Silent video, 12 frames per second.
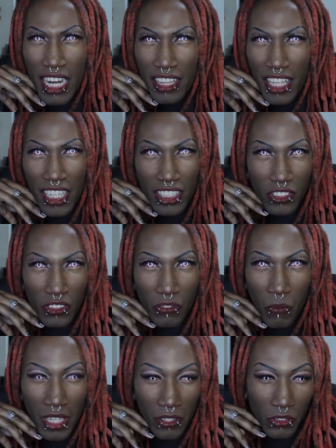I think this was
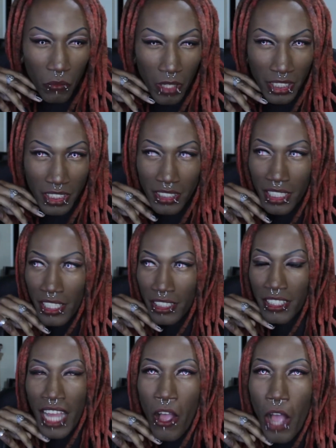when it's worse as it
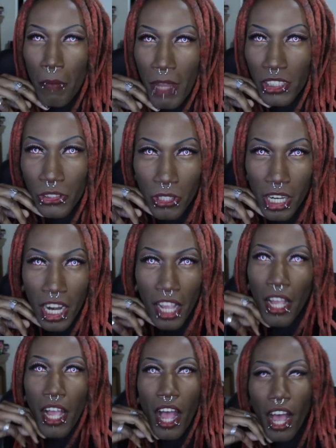is now. I'm not sure.
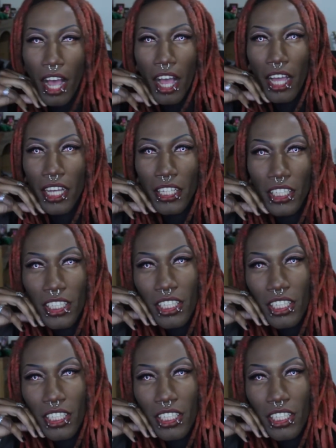Uh,